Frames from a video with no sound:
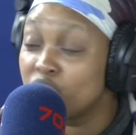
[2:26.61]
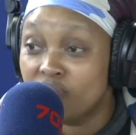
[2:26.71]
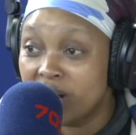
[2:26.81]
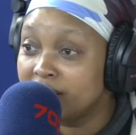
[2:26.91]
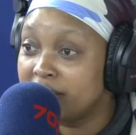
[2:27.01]

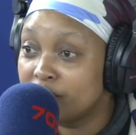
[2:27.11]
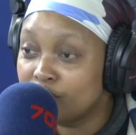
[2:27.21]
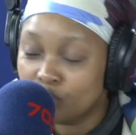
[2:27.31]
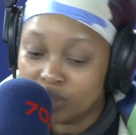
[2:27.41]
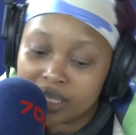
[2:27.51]

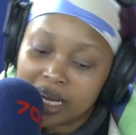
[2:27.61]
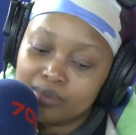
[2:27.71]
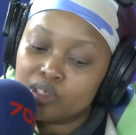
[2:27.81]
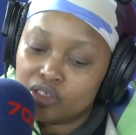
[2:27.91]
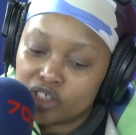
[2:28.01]
renting. So
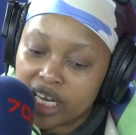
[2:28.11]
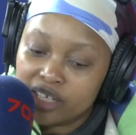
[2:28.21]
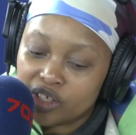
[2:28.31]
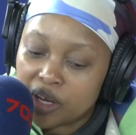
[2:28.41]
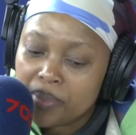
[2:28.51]
times are
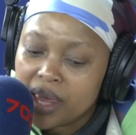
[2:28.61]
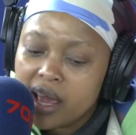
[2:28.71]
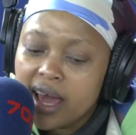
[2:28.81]
changing.